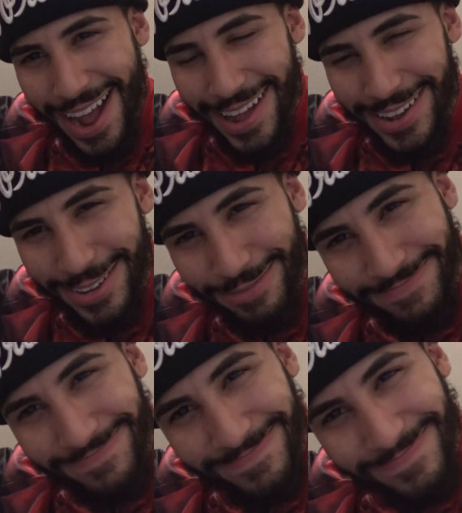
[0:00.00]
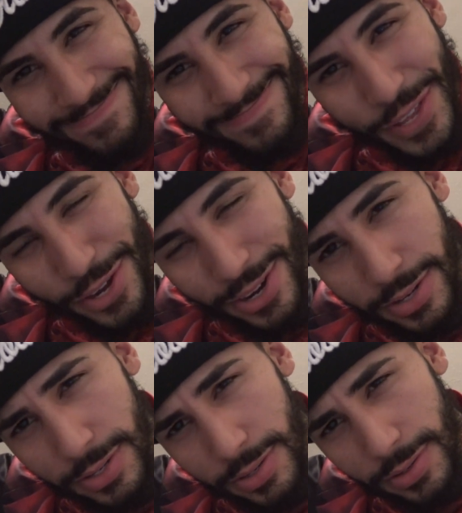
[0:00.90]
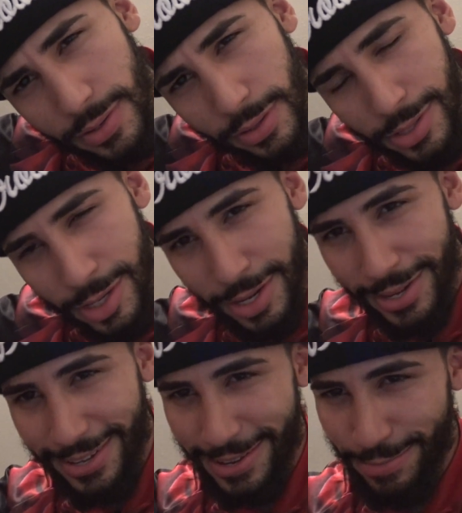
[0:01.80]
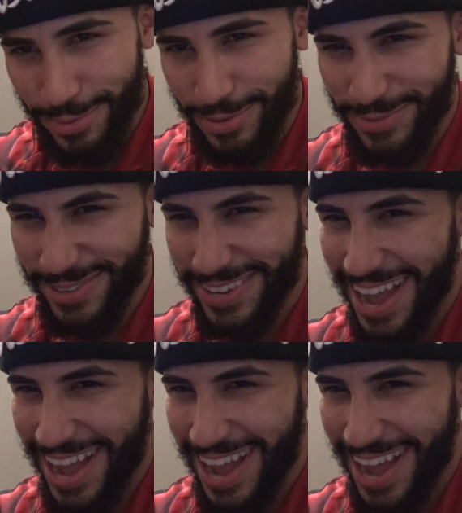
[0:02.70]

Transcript: I love you. Here's a sneak preview.